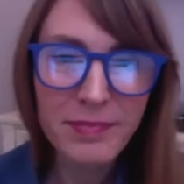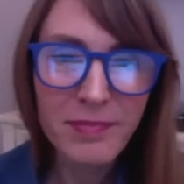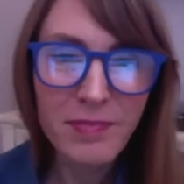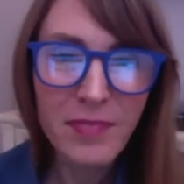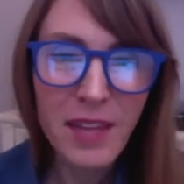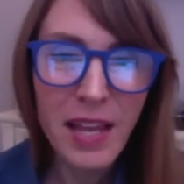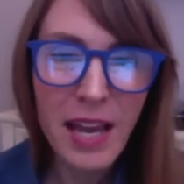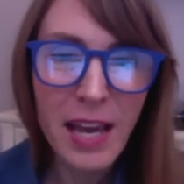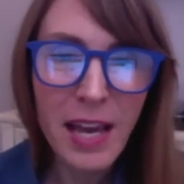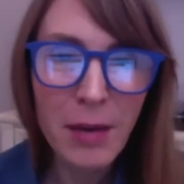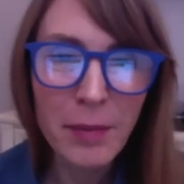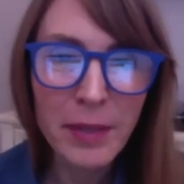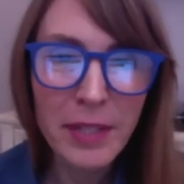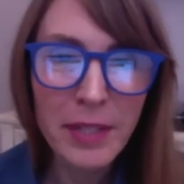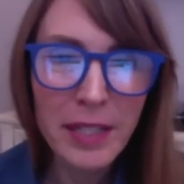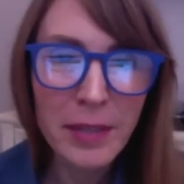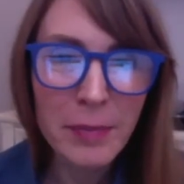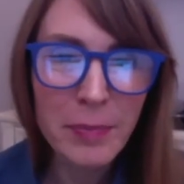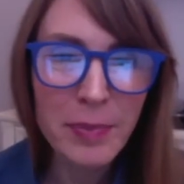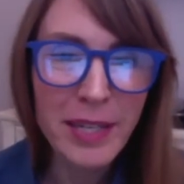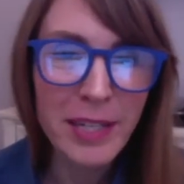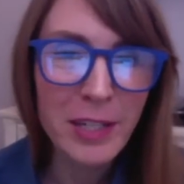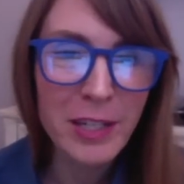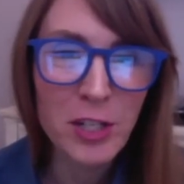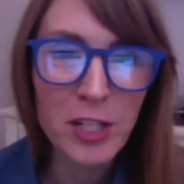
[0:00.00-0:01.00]
How many
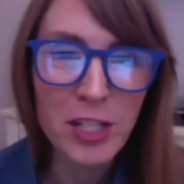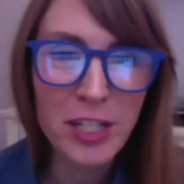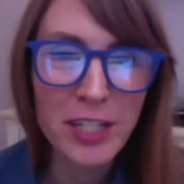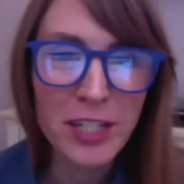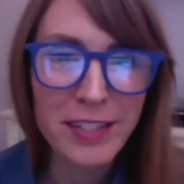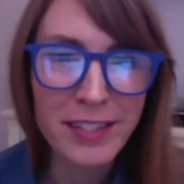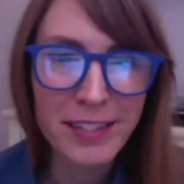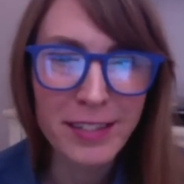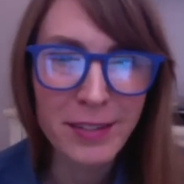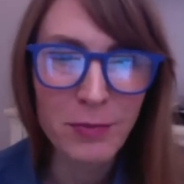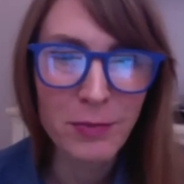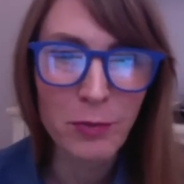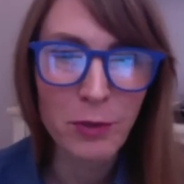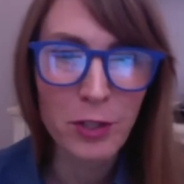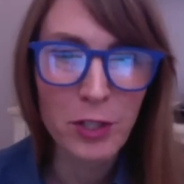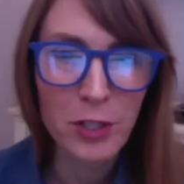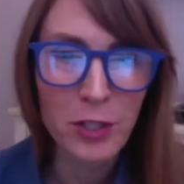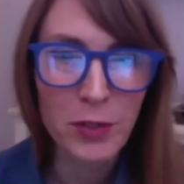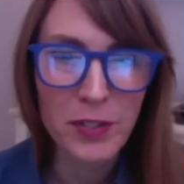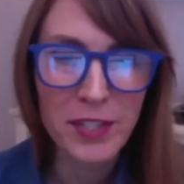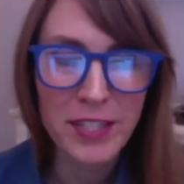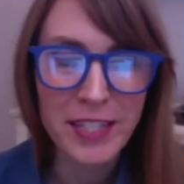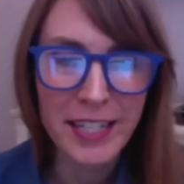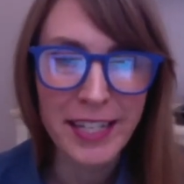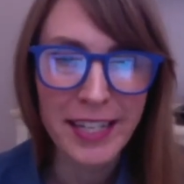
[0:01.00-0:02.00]
pitches would
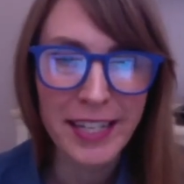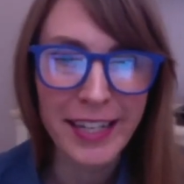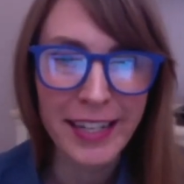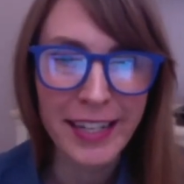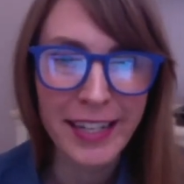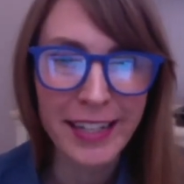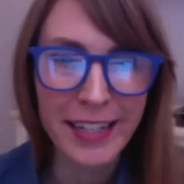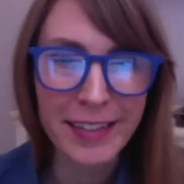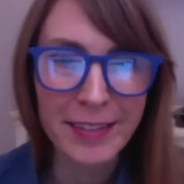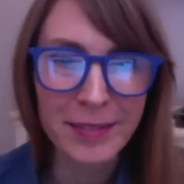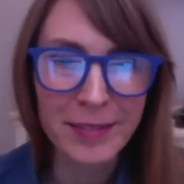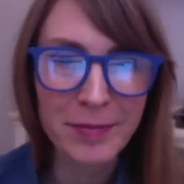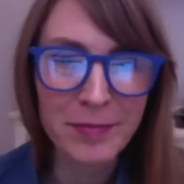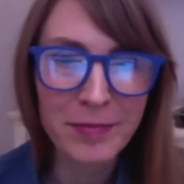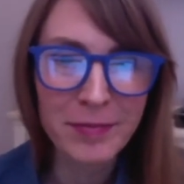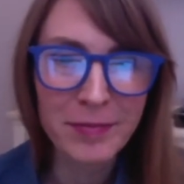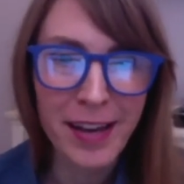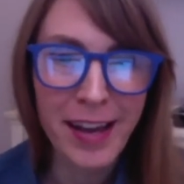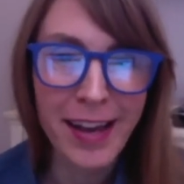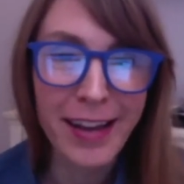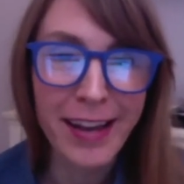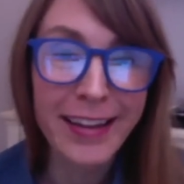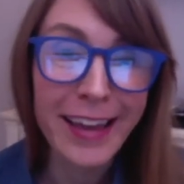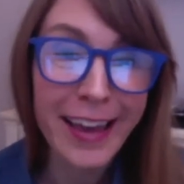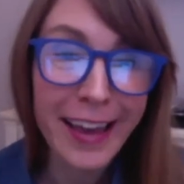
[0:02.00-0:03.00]
you say
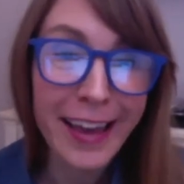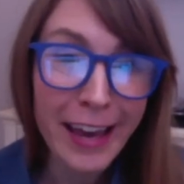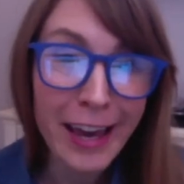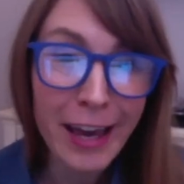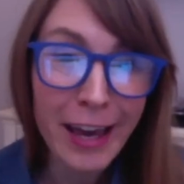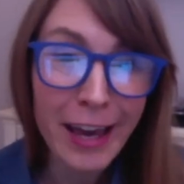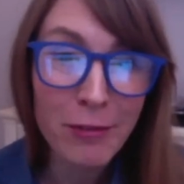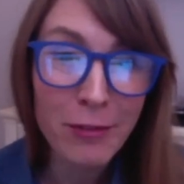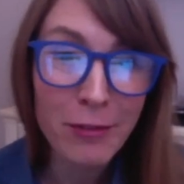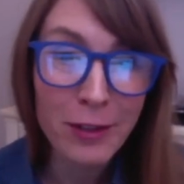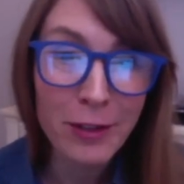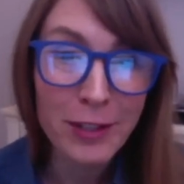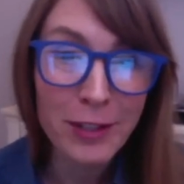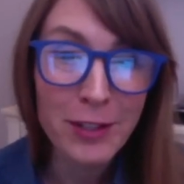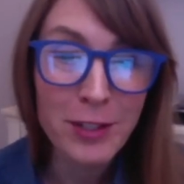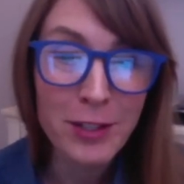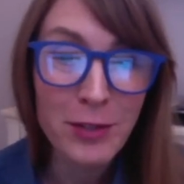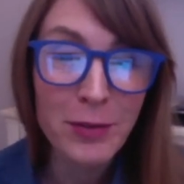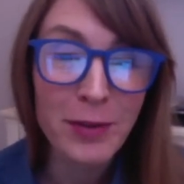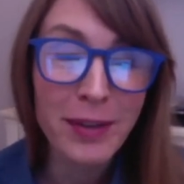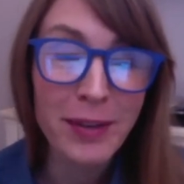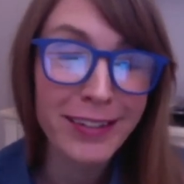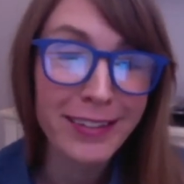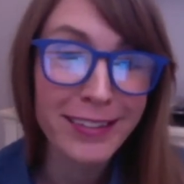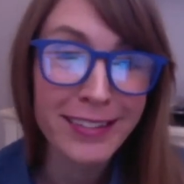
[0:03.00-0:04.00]
on average you
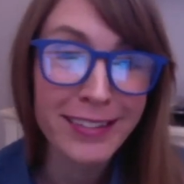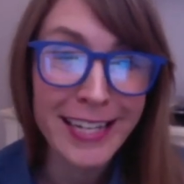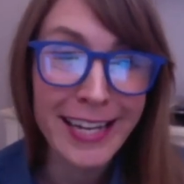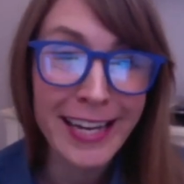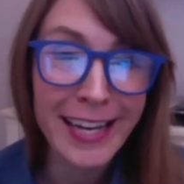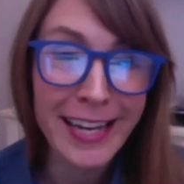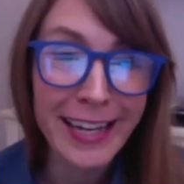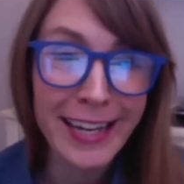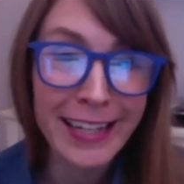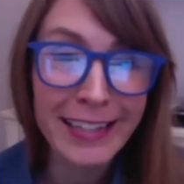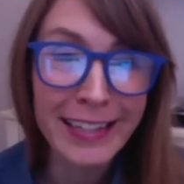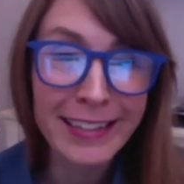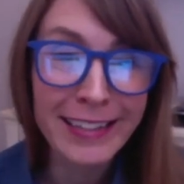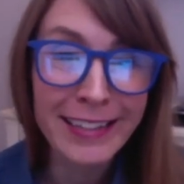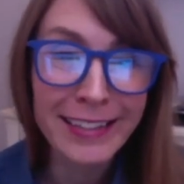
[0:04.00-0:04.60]
get a day?